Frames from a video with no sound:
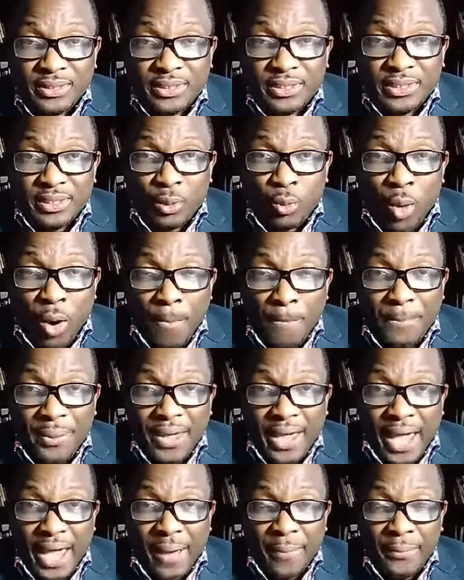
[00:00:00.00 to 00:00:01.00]
1
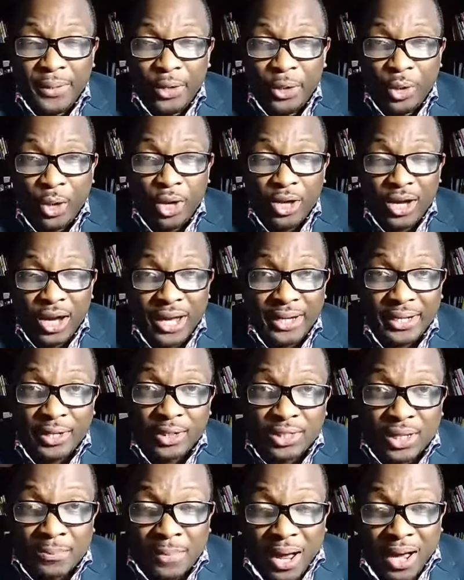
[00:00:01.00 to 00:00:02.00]
p.m. New York and
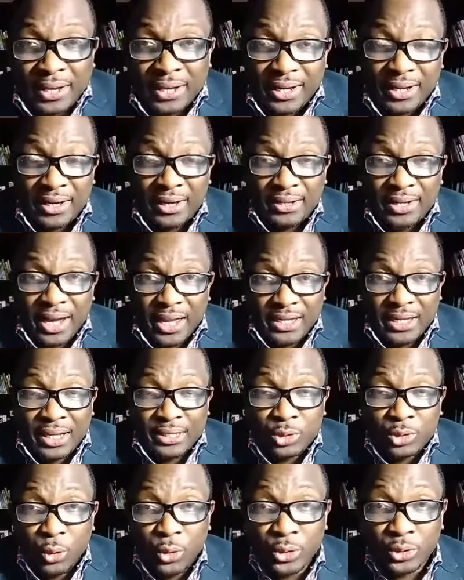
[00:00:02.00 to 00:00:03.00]

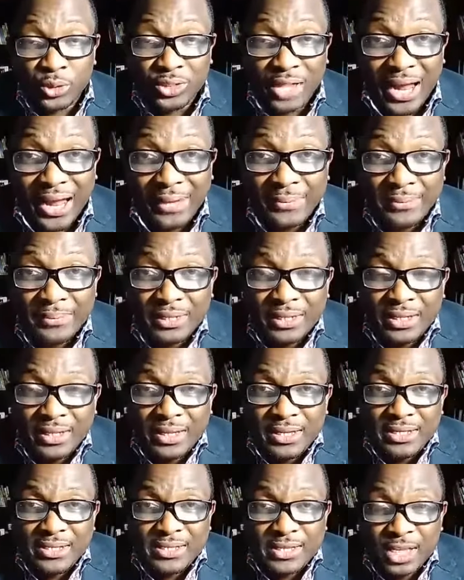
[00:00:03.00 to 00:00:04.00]
Toronto time.
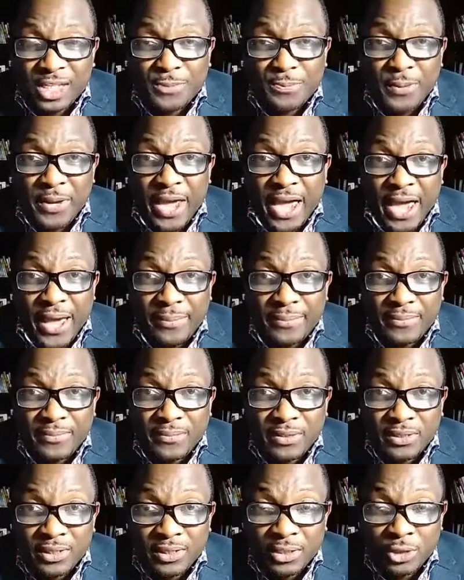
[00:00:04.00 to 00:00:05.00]
6 p.m.
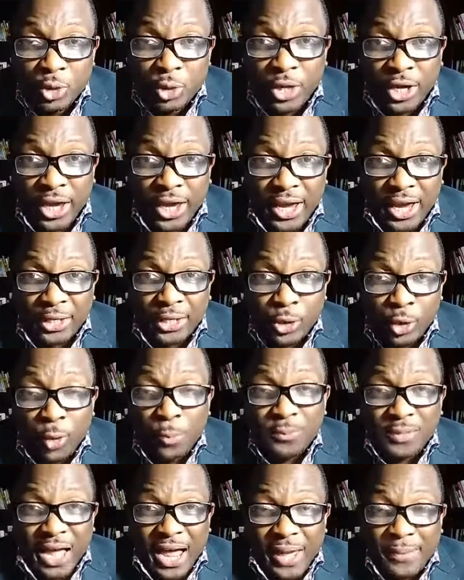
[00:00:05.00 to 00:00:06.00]
UK and
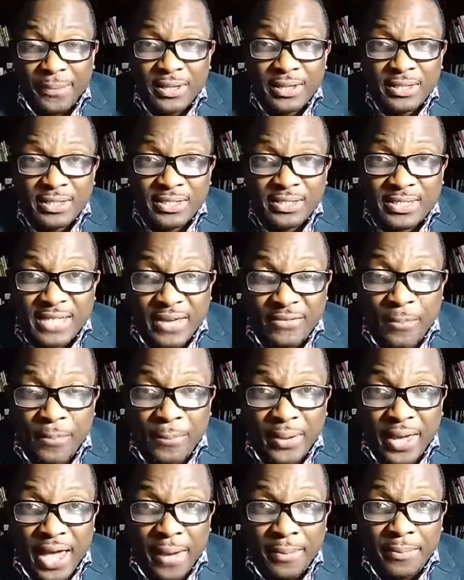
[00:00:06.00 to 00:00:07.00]
Europe time. 7
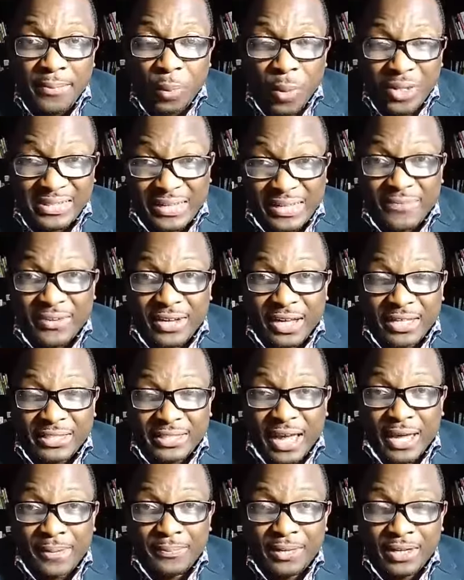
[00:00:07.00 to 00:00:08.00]
p.m. West African
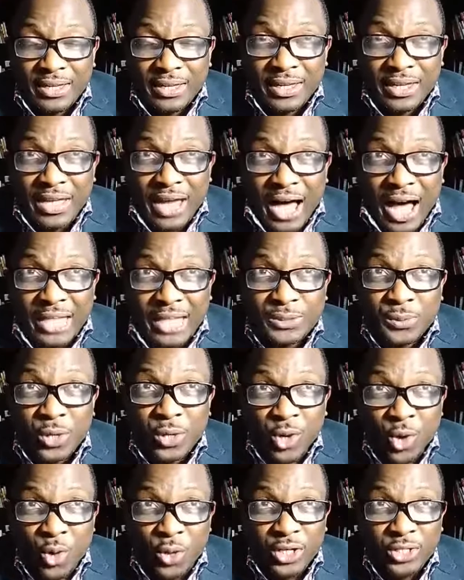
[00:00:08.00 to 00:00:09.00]
time. As we
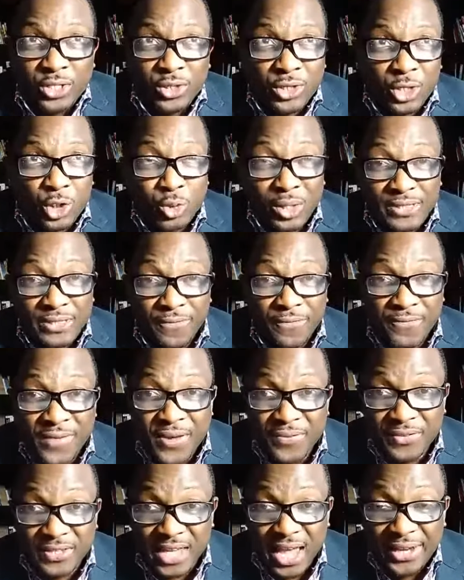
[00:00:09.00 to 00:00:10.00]
look into the
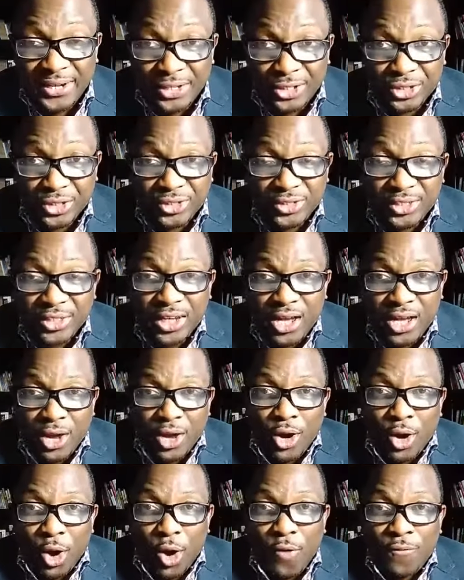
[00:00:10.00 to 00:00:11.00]
25th edition
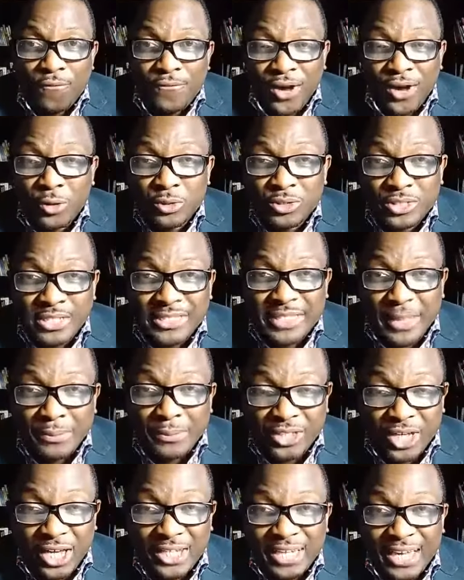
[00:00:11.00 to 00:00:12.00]
of Value System
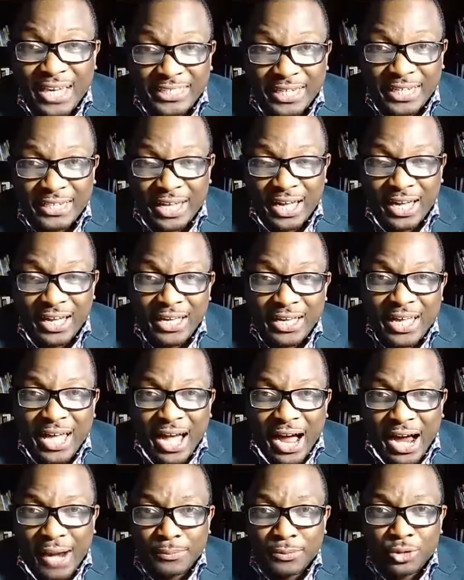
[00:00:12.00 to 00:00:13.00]
Change Agenda,
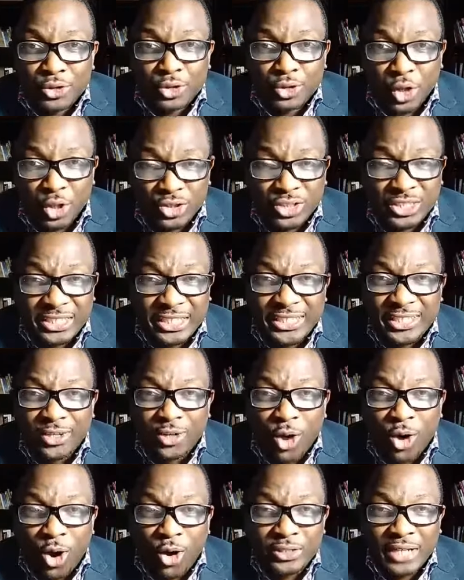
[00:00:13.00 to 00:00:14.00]
I'm trusting
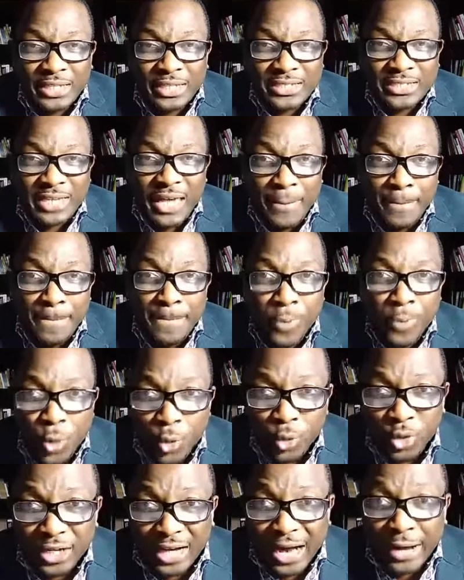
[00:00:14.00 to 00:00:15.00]
God that a
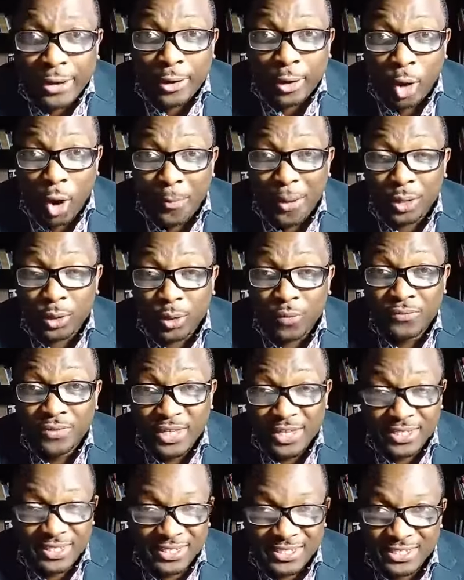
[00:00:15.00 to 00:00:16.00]
book can come out of
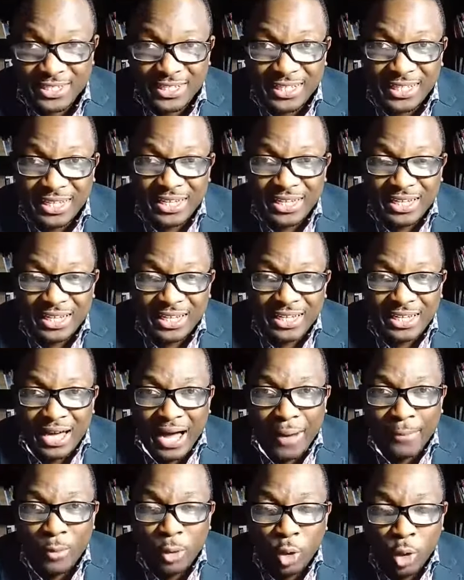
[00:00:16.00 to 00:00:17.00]
this.
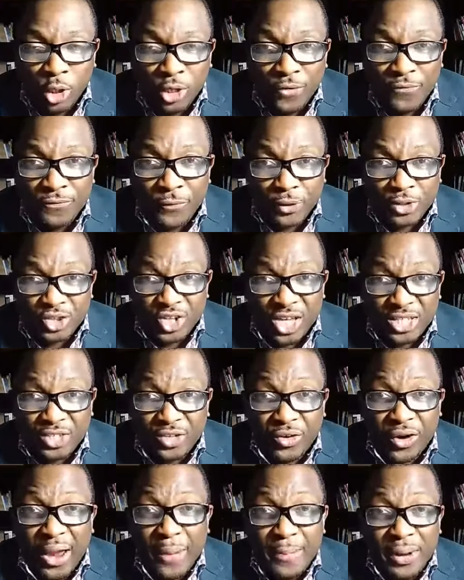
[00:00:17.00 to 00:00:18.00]
I'm looking for
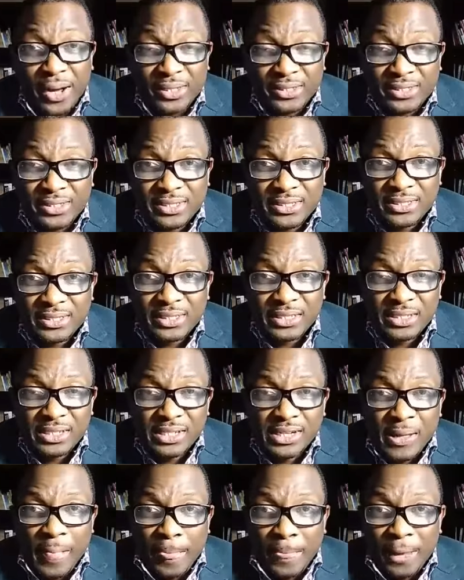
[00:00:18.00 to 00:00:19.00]
transcribers.
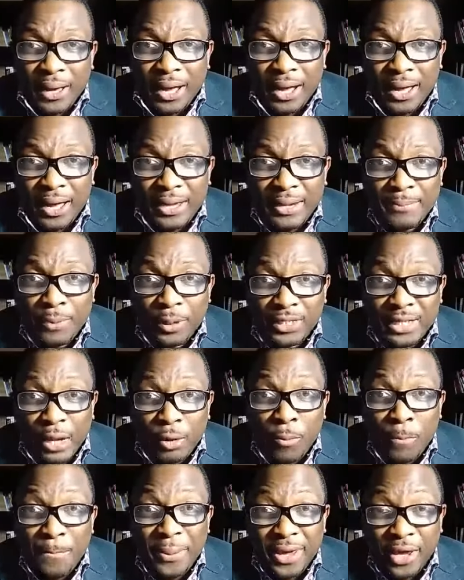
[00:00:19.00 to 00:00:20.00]
Anybody that
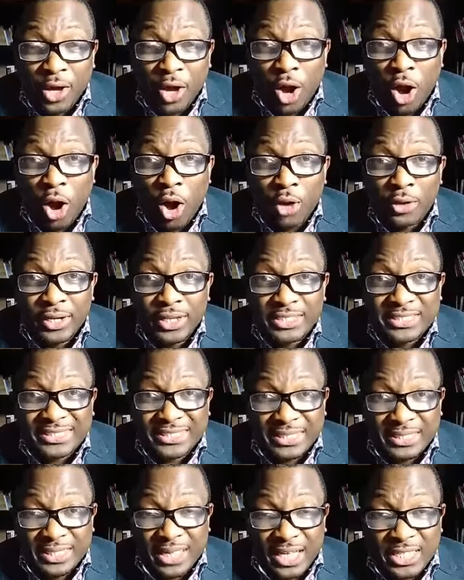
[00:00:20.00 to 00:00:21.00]
will pick all
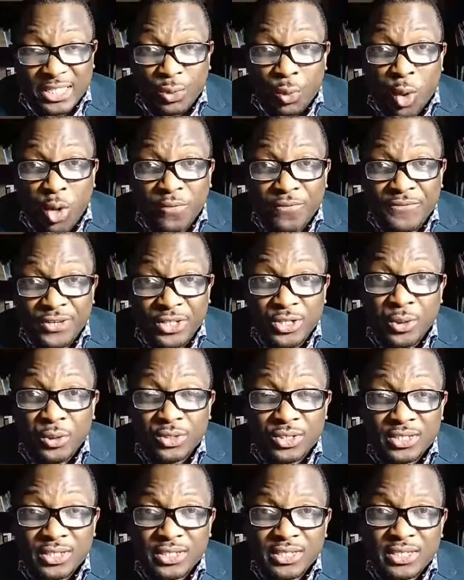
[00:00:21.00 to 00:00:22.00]
these 31
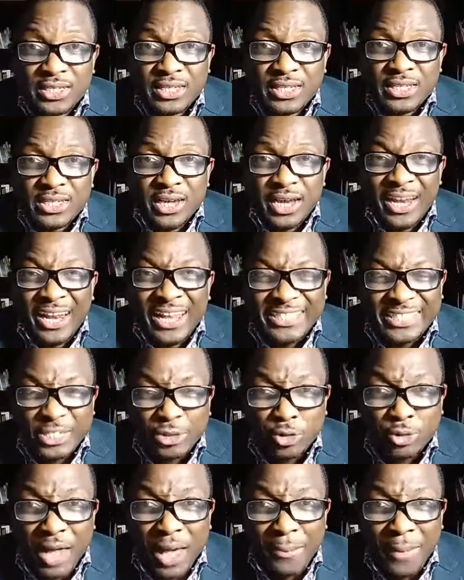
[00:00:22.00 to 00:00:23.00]
videos, listen
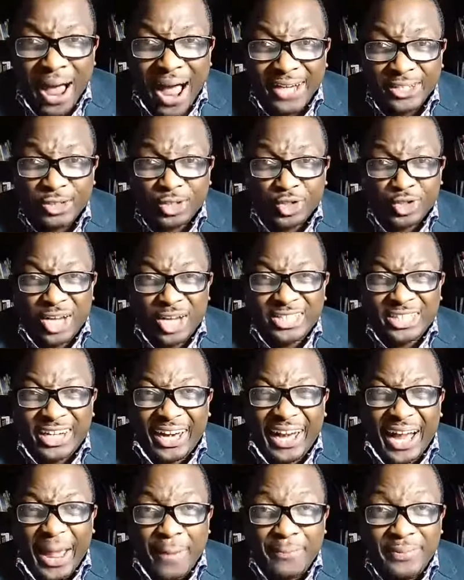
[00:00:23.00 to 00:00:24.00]
to them and
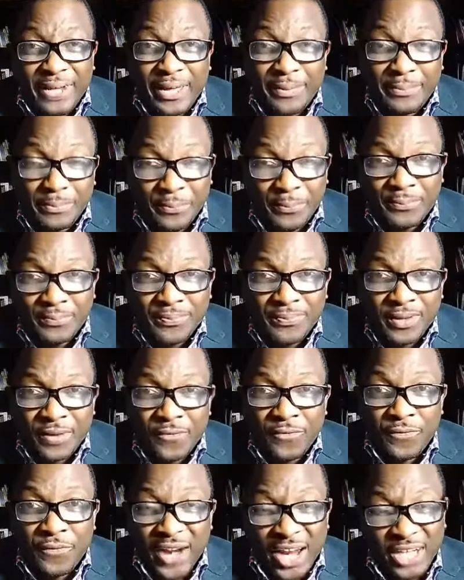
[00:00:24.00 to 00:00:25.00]
transcribe them,
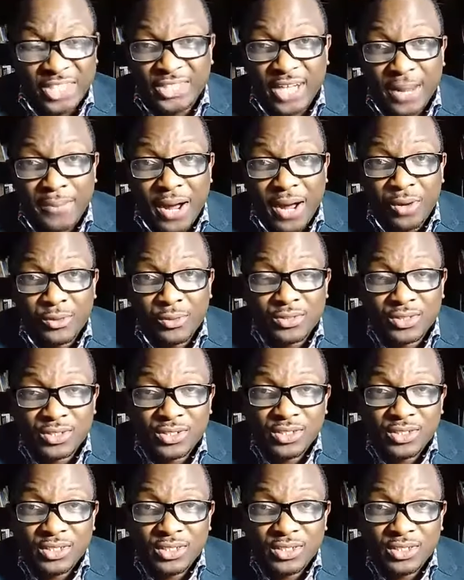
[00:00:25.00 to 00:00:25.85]
flesh them out,